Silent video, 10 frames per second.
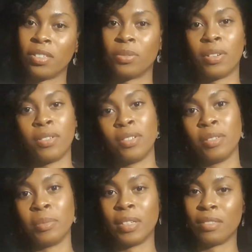underwear
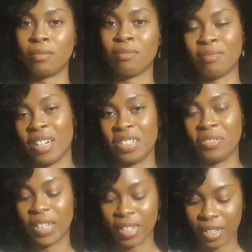on, but I don't
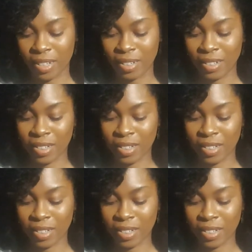really care.